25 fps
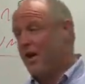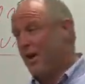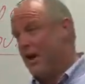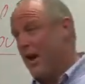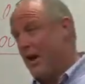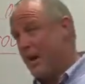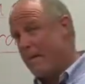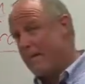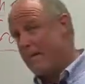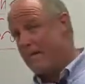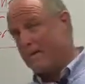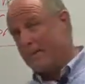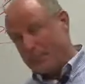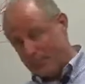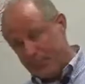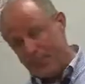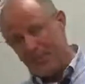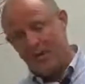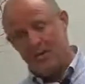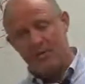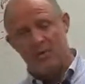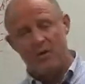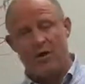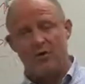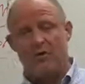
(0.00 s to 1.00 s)
and
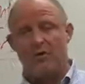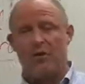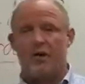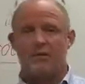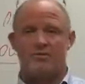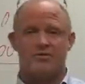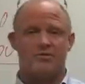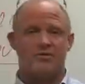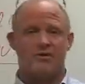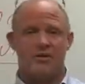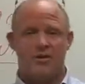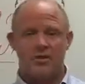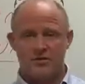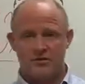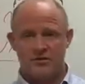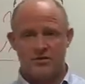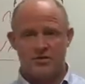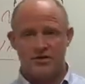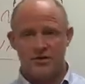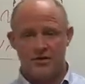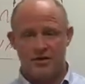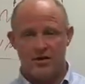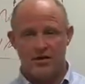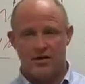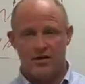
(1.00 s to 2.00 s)
we were upstairs
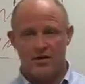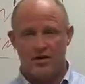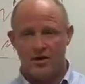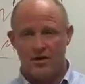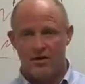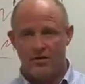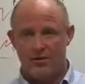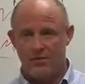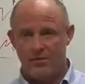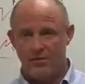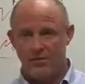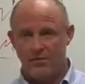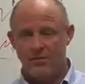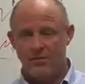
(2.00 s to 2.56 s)
and good to go.